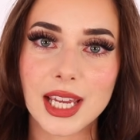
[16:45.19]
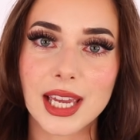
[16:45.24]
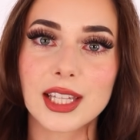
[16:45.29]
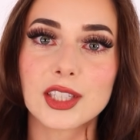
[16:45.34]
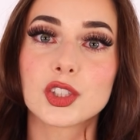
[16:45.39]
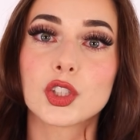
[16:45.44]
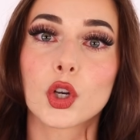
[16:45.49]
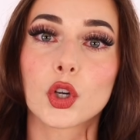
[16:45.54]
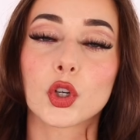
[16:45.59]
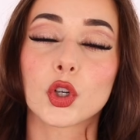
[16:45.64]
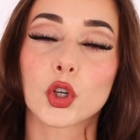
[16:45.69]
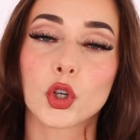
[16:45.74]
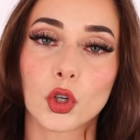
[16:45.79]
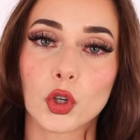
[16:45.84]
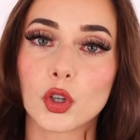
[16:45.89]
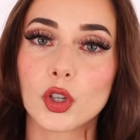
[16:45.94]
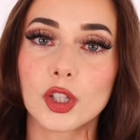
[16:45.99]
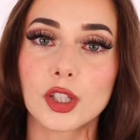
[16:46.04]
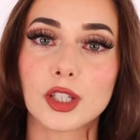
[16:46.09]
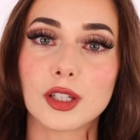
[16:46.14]
and the
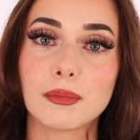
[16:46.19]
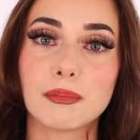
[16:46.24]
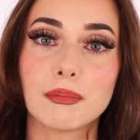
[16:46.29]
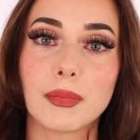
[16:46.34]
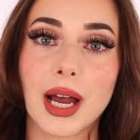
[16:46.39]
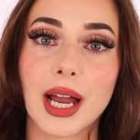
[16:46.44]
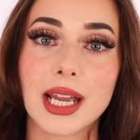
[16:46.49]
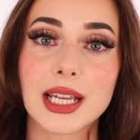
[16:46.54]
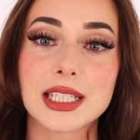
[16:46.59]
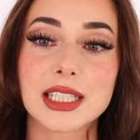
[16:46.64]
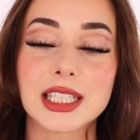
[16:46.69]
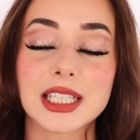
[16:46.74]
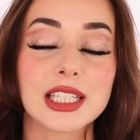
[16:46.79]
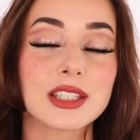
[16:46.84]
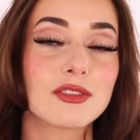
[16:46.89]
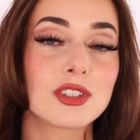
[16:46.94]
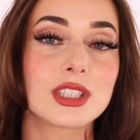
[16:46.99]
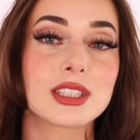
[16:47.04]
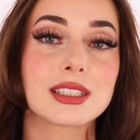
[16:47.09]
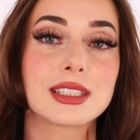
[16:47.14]
curl might
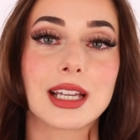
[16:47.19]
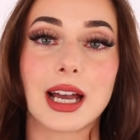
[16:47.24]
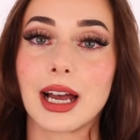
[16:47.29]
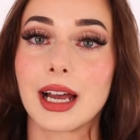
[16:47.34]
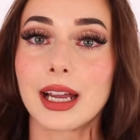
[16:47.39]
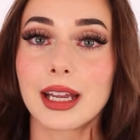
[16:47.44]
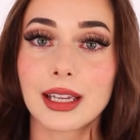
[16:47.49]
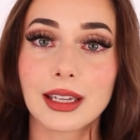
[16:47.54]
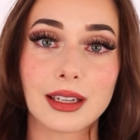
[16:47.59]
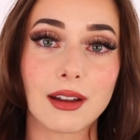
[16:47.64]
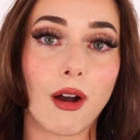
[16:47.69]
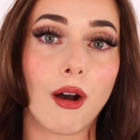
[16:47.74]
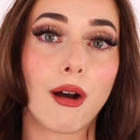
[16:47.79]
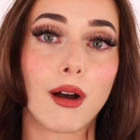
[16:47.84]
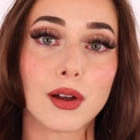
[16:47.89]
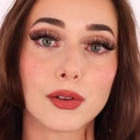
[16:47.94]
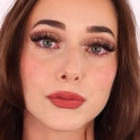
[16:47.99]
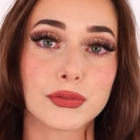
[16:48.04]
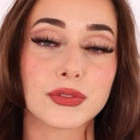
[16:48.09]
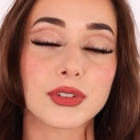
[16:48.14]
even die
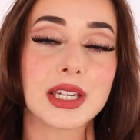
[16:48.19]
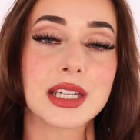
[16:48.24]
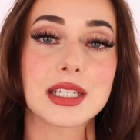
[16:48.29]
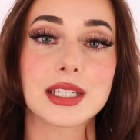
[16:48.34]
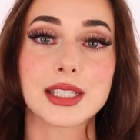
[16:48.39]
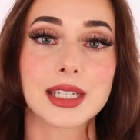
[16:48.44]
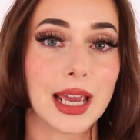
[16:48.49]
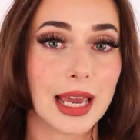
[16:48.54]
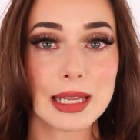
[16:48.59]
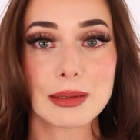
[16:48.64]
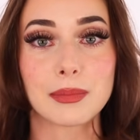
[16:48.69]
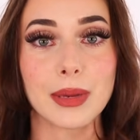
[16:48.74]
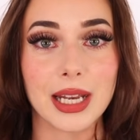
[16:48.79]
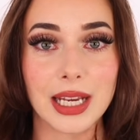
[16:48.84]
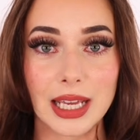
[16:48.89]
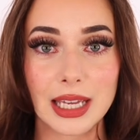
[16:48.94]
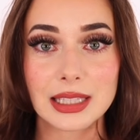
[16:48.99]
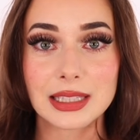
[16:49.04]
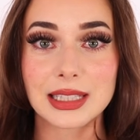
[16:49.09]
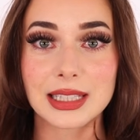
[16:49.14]
off in 10
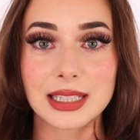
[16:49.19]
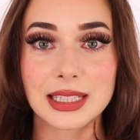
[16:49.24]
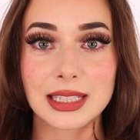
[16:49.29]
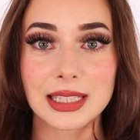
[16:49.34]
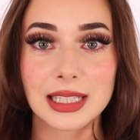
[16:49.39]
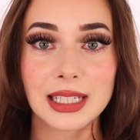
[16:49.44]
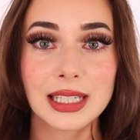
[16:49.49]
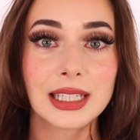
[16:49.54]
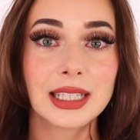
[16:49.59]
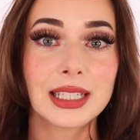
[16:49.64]
minutes.